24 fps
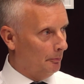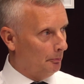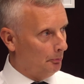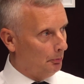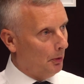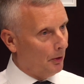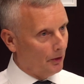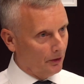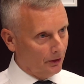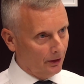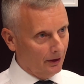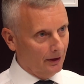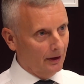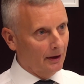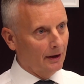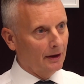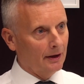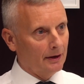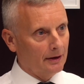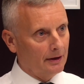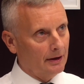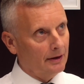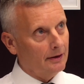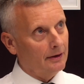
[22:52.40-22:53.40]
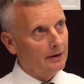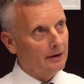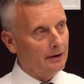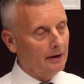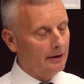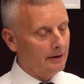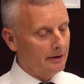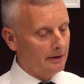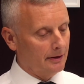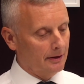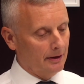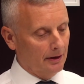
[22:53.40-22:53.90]
But
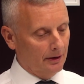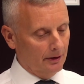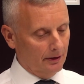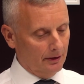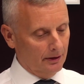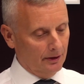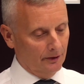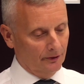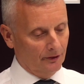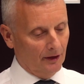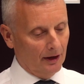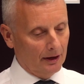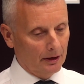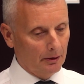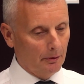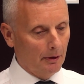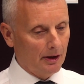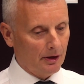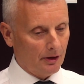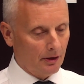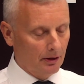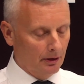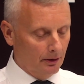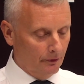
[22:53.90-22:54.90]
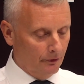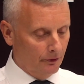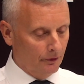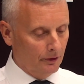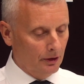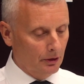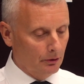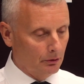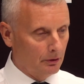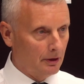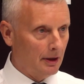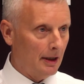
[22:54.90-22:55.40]
the valuation of
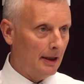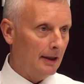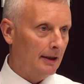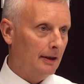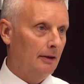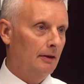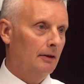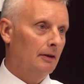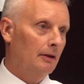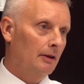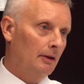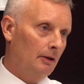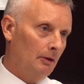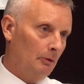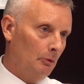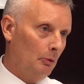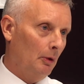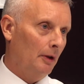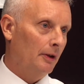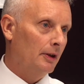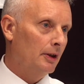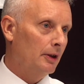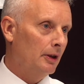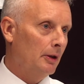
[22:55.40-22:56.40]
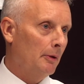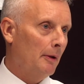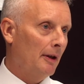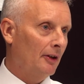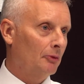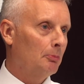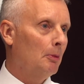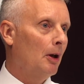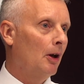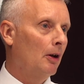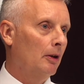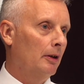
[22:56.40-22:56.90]
UK when the
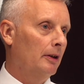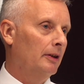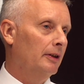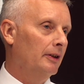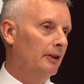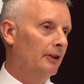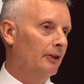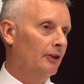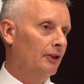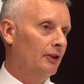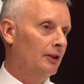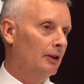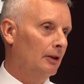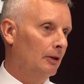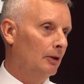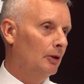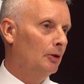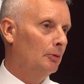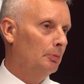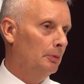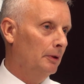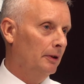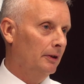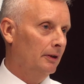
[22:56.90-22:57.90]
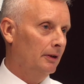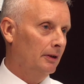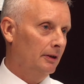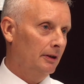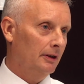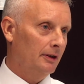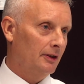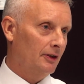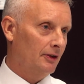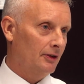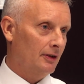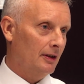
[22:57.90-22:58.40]
US market is still open,
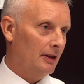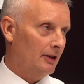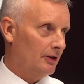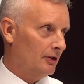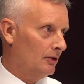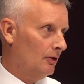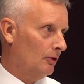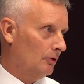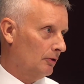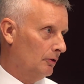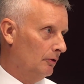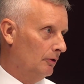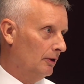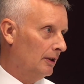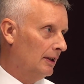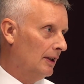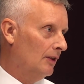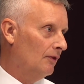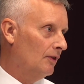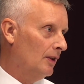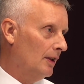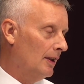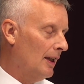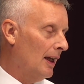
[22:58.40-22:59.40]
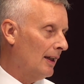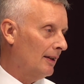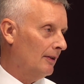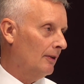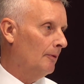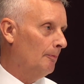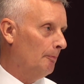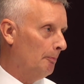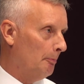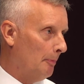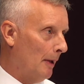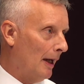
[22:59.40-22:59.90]
it's not going to give you
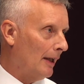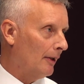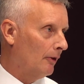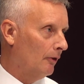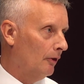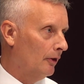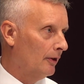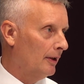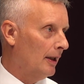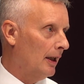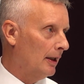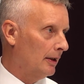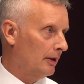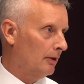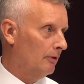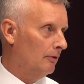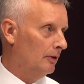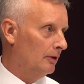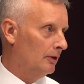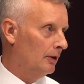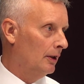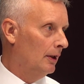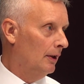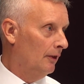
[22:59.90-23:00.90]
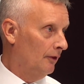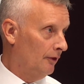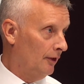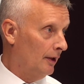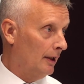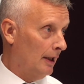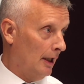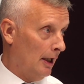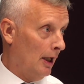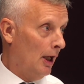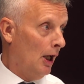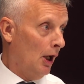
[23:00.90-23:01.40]
that bang on accurate
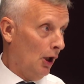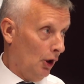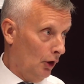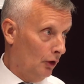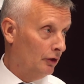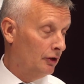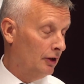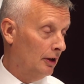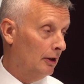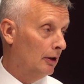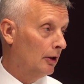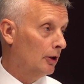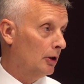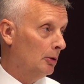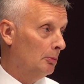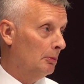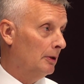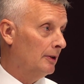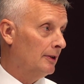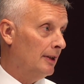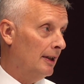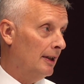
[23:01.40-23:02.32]
figure until a couple of